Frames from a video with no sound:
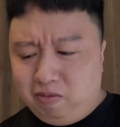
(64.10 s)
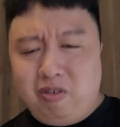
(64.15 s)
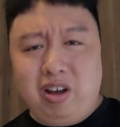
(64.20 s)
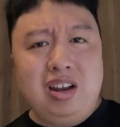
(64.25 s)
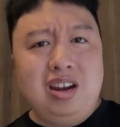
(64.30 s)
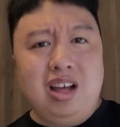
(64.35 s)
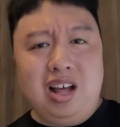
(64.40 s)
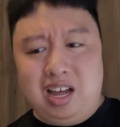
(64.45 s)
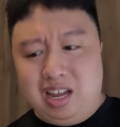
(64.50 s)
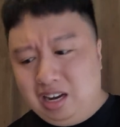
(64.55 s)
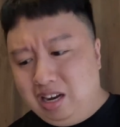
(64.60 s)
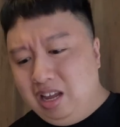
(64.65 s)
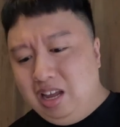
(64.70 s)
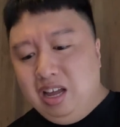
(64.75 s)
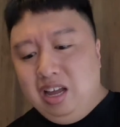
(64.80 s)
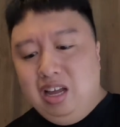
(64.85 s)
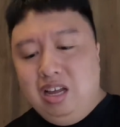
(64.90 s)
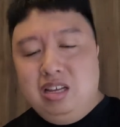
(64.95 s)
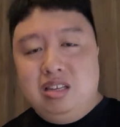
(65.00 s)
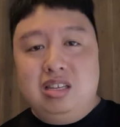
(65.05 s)
Why not?
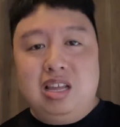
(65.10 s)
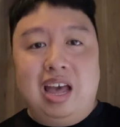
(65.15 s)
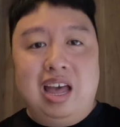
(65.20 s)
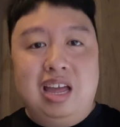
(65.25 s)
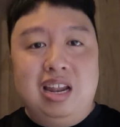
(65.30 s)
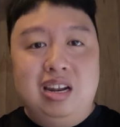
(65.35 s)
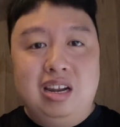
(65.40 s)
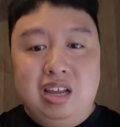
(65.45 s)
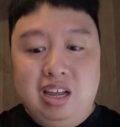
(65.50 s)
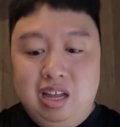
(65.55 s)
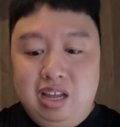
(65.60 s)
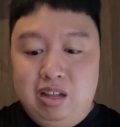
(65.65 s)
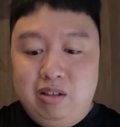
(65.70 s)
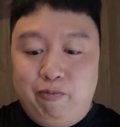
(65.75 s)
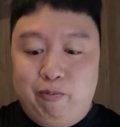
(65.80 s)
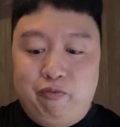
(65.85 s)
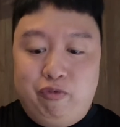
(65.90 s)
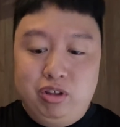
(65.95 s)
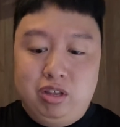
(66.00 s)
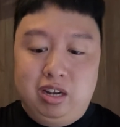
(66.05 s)
And
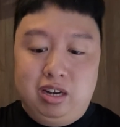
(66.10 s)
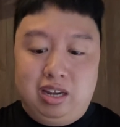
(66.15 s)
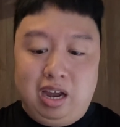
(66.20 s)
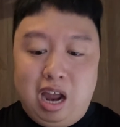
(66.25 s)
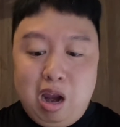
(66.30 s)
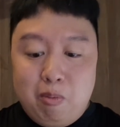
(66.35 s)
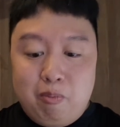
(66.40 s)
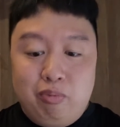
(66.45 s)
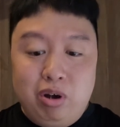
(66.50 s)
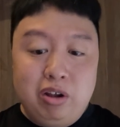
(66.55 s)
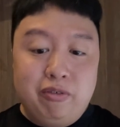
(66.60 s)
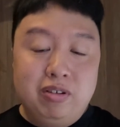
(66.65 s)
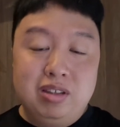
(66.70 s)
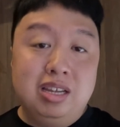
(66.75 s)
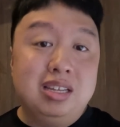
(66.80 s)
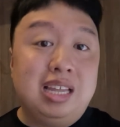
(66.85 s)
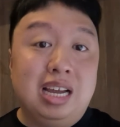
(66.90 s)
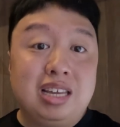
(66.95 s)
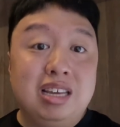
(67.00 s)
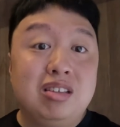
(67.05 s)
for the entire
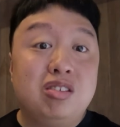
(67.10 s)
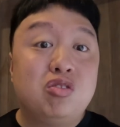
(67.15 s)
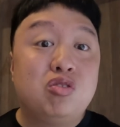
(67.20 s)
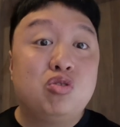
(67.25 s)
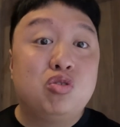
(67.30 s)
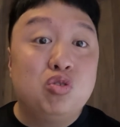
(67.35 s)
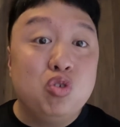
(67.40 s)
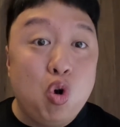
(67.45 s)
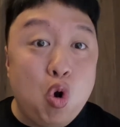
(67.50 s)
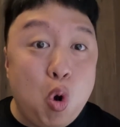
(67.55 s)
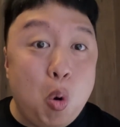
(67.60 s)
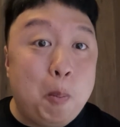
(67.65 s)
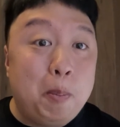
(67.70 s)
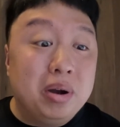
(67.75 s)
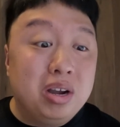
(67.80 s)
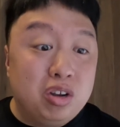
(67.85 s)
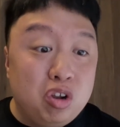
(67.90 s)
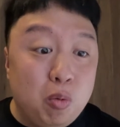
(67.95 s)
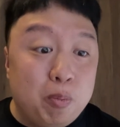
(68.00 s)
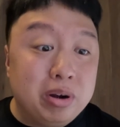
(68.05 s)
breakfast, it's actually
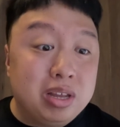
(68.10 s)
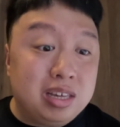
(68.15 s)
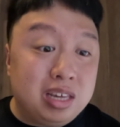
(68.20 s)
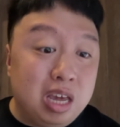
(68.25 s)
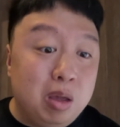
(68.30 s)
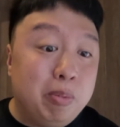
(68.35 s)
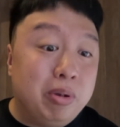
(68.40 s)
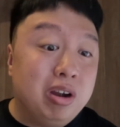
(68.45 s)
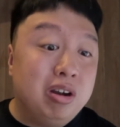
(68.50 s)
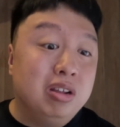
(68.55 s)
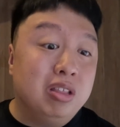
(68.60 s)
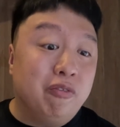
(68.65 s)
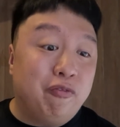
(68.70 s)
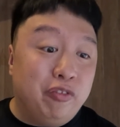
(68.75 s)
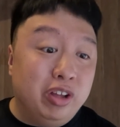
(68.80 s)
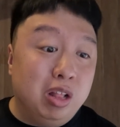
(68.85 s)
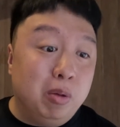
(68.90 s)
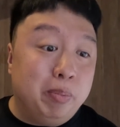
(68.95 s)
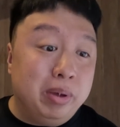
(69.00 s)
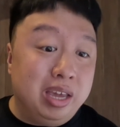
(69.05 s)
super duper cheap here in the
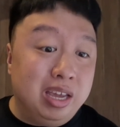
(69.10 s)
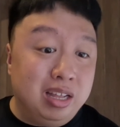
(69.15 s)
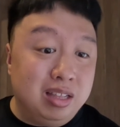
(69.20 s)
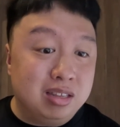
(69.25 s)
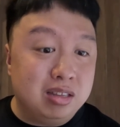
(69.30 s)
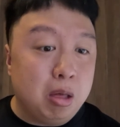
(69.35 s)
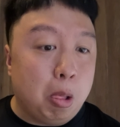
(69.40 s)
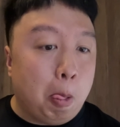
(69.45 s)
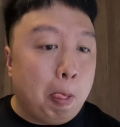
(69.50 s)
Philippines.